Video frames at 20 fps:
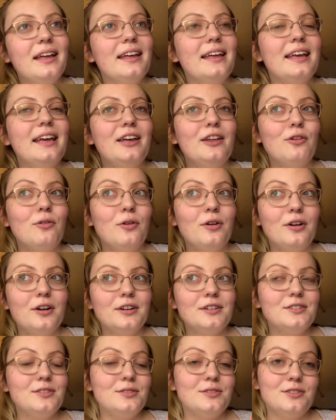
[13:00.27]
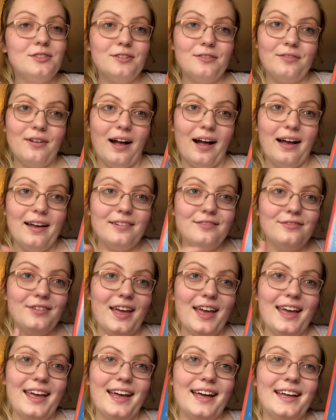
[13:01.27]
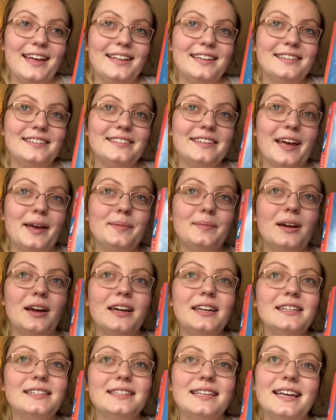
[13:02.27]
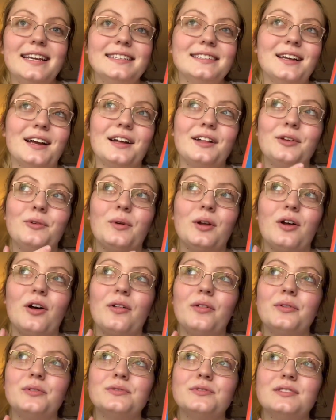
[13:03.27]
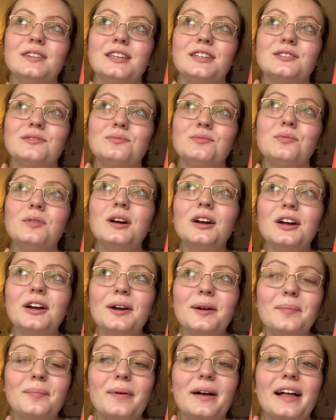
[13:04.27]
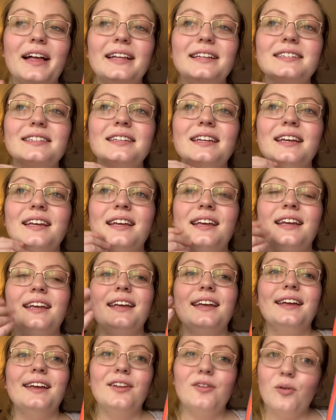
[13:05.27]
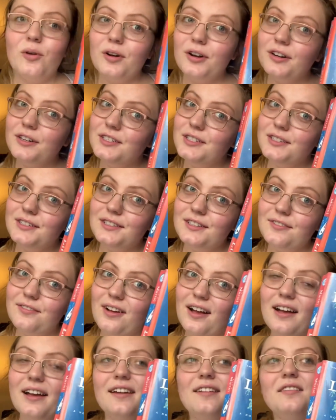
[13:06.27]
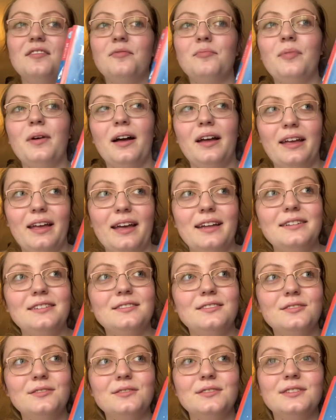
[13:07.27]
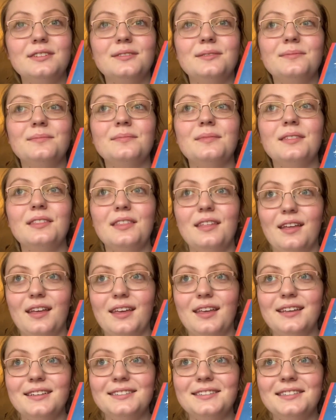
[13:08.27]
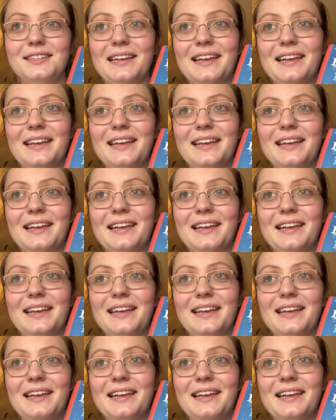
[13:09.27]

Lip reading: in order to survive. And I'm not going to say exactly what all those things were, but in order to survive, Pi had to do some things